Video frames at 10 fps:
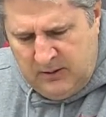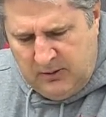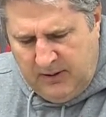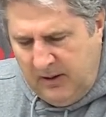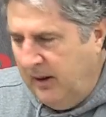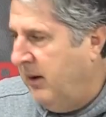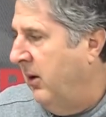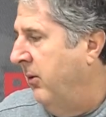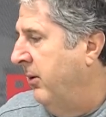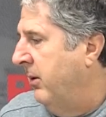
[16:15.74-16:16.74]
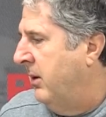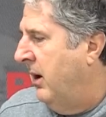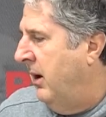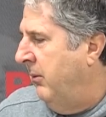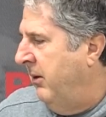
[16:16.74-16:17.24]
so I think over
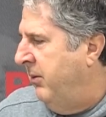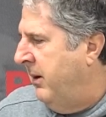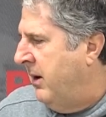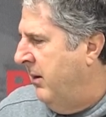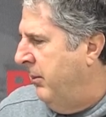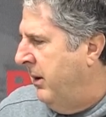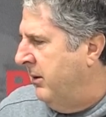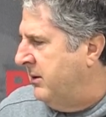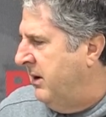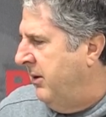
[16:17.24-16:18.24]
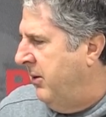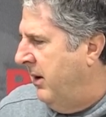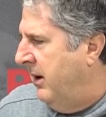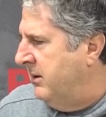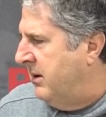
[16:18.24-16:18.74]
time we've become better
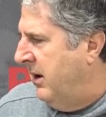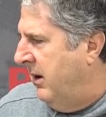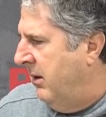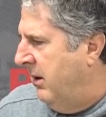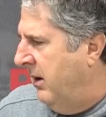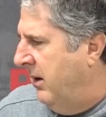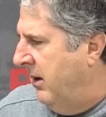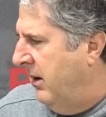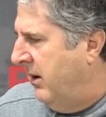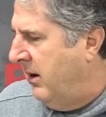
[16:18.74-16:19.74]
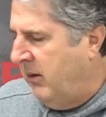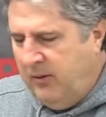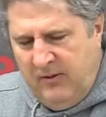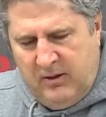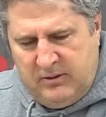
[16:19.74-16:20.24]
synchronized there, and then I think
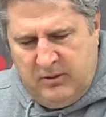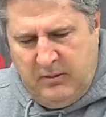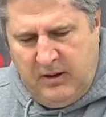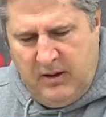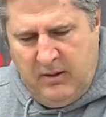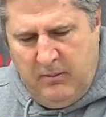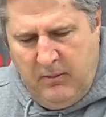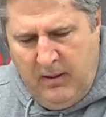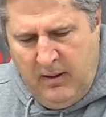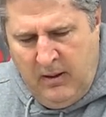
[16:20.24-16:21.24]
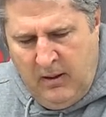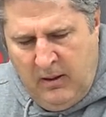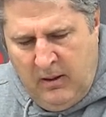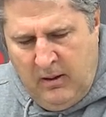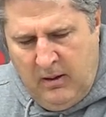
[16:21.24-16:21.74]
we've also become,
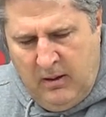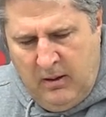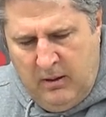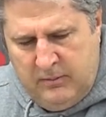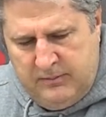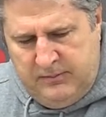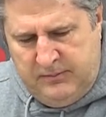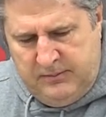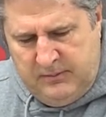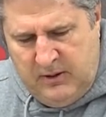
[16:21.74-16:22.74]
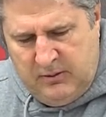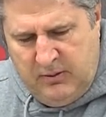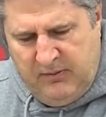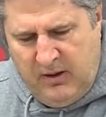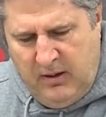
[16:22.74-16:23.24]
as
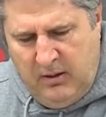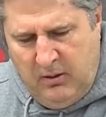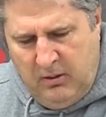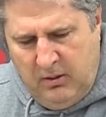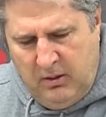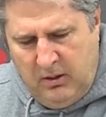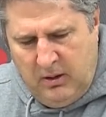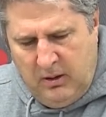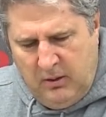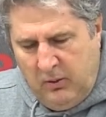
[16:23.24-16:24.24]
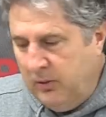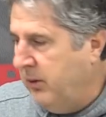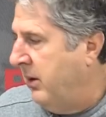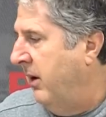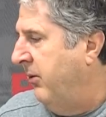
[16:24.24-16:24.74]
we've gotten
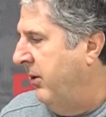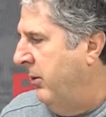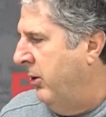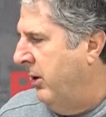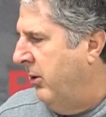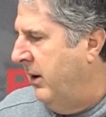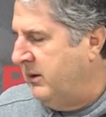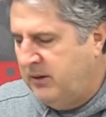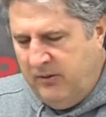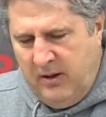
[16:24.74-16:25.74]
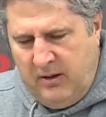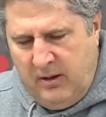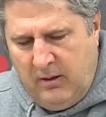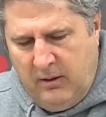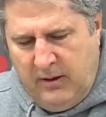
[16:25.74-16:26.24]
older, tougher and more aggressive, and I
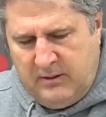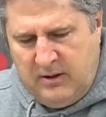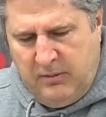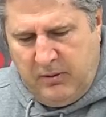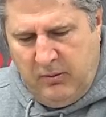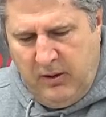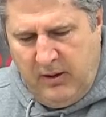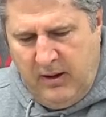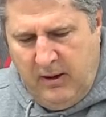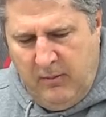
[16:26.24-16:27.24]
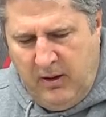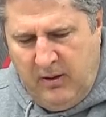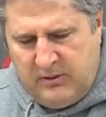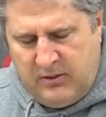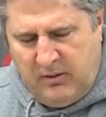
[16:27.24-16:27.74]
think all that's helped the run game. I
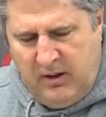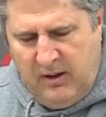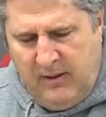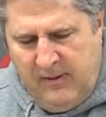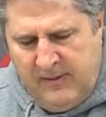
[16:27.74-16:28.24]
also think